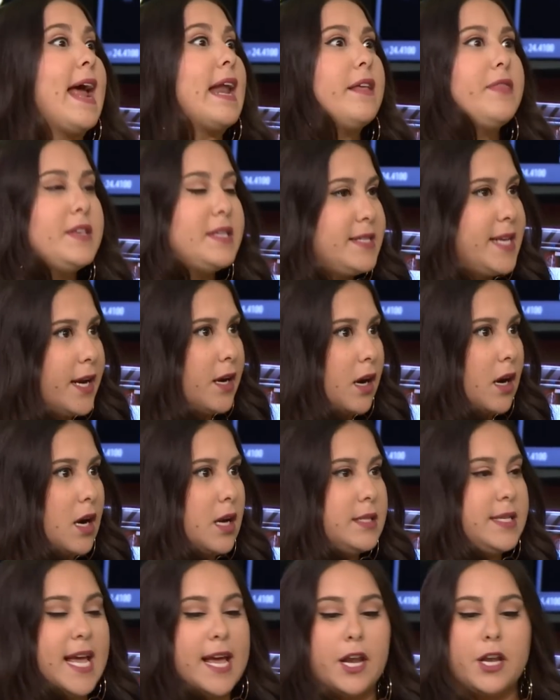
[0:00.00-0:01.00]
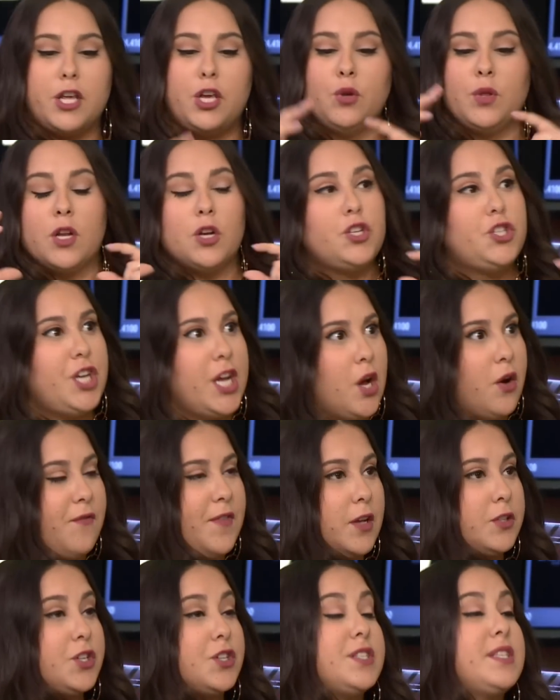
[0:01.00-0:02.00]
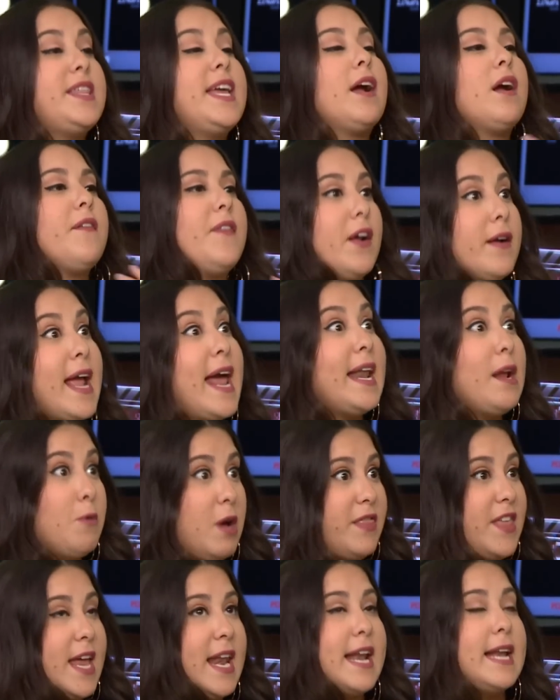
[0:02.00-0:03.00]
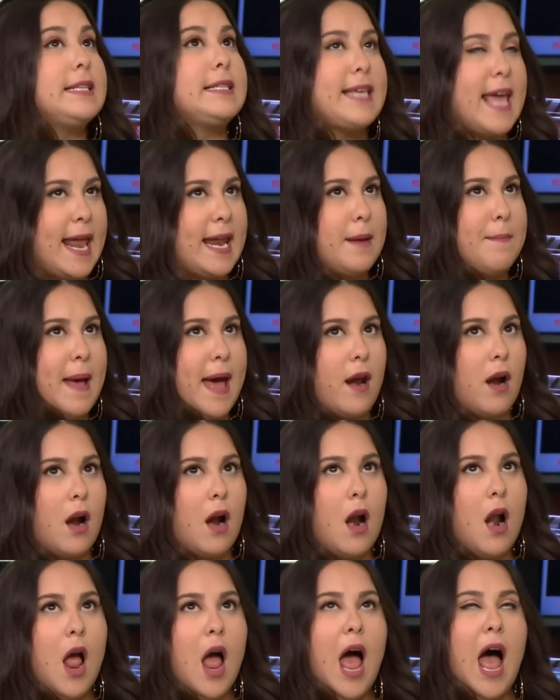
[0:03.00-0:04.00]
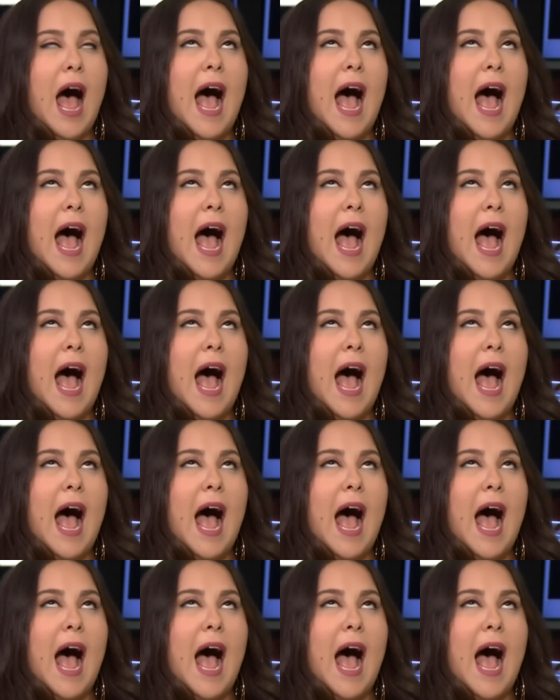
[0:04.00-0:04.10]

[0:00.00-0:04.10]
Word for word: added the stickers, they added cute little geo filters. They're they're getting with it and it's getting better.